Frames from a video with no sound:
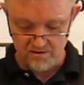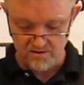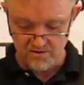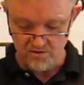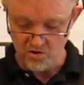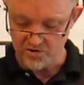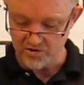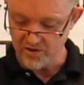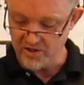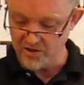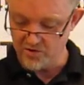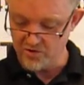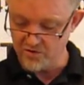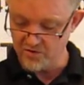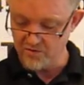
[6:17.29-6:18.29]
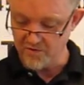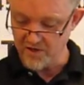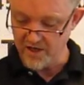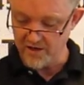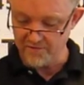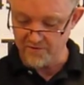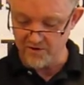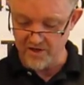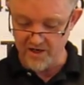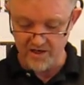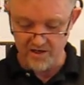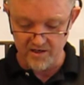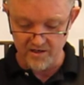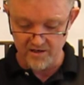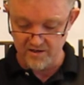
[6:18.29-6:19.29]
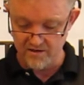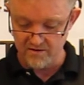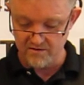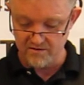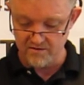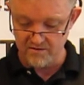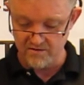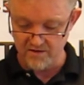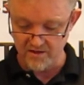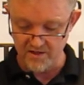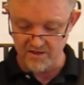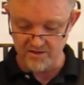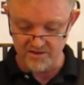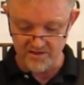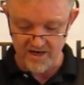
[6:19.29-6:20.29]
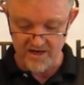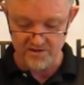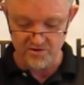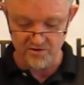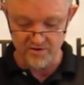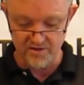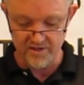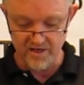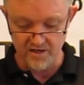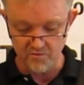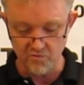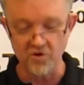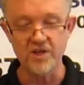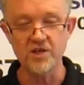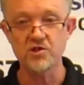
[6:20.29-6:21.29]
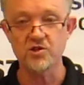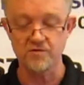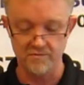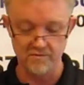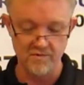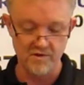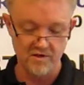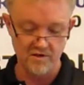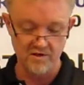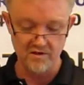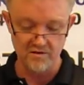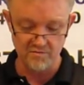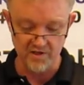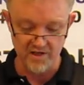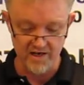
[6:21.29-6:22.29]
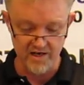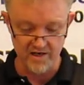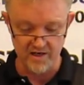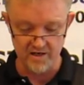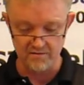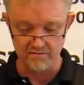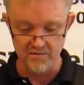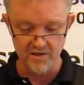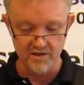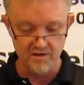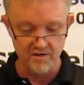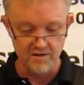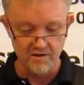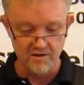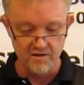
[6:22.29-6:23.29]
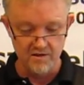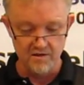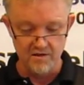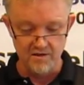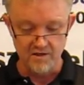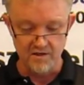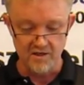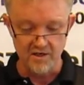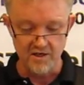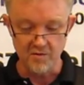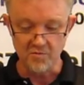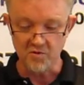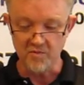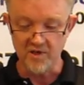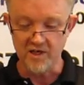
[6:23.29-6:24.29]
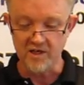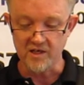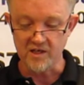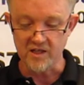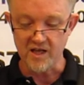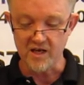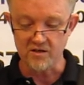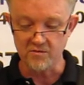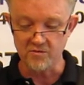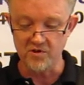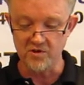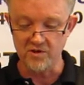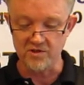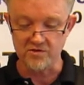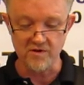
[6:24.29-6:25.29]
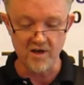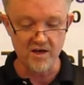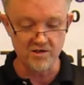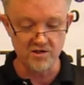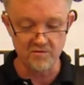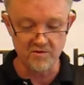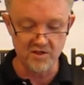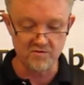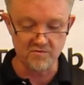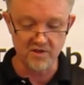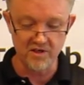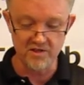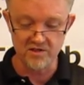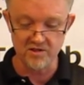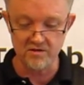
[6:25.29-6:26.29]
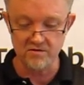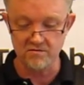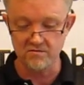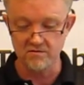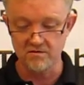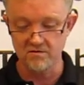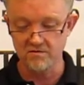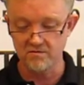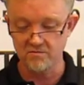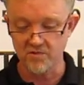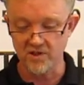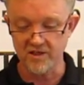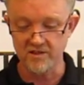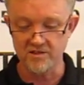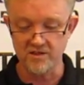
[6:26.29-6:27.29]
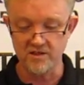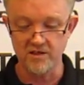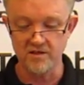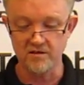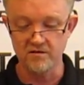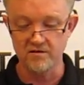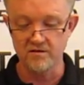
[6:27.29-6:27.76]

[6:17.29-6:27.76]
You also need to plan for data disaster and data breach planning. Implementing a cloud computing strategy means placing